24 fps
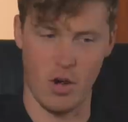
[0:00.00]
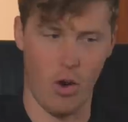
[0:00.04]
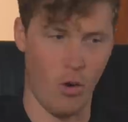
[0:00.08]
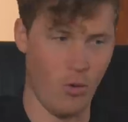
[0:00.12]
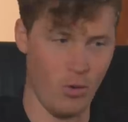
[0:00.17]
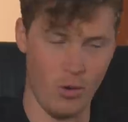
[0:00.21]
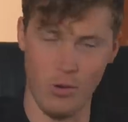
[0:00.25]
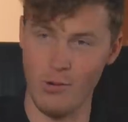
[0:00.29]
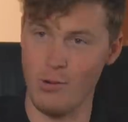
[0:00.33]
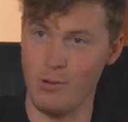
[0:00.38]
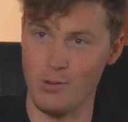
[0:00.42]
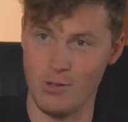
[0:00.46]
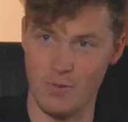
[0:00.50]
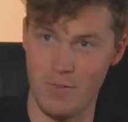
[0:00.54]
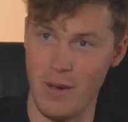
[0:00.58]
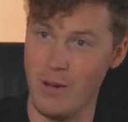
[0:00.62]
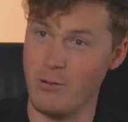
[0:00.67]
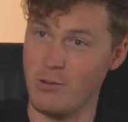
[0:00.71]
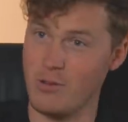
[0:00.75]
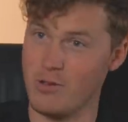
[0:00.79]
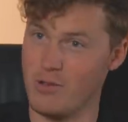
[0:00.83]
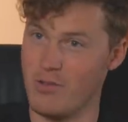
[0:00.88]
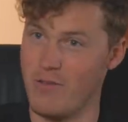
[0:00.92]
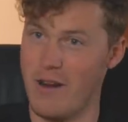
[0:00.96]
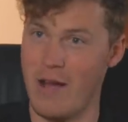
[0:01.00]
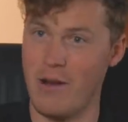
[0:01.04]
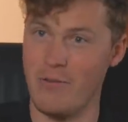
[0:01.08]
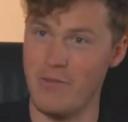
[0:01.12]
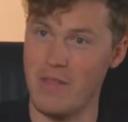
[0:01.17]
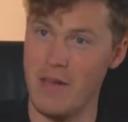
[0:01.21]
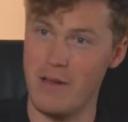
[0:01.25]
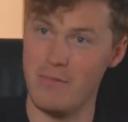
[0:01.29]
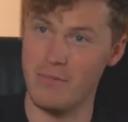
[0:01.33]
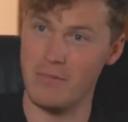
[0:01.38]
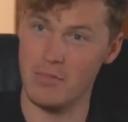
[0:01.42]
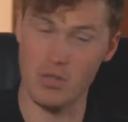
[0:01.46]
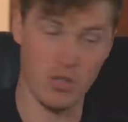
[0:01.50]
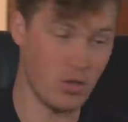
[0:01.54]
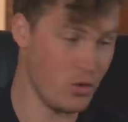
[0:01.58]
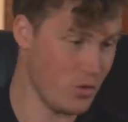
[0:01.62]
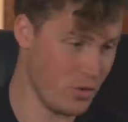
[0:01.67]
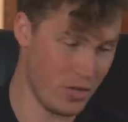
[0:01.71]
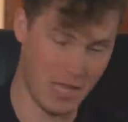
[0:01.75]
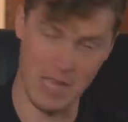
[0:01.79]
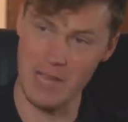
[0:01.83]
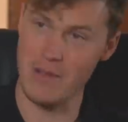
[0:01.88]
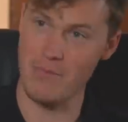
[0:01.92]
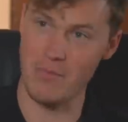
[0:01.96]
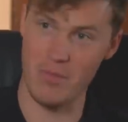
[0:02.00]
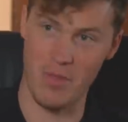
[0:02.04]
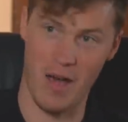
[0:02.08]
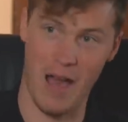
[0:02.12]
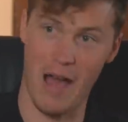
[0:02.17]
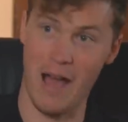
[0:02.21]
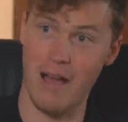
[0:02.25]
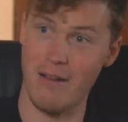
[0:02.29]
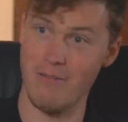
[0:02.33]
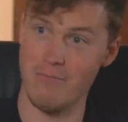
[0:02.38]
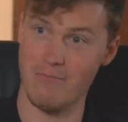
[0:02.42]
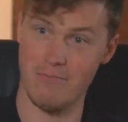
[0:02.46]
whole laws belted around them to keep that